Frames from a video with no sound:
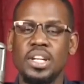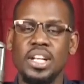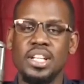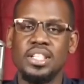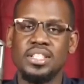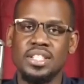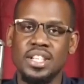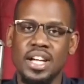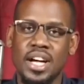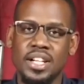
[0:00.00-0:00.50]
will
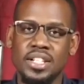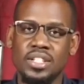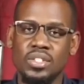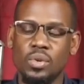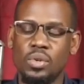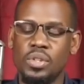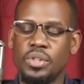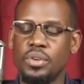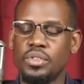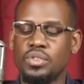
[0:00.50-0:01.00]
start
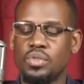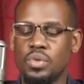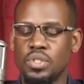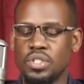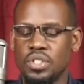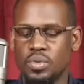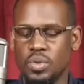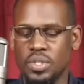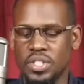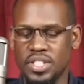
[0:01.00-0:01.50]
all the way to
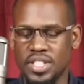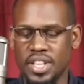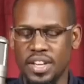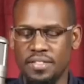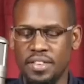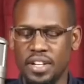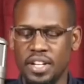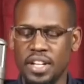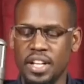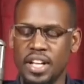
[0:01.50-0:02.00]
2027.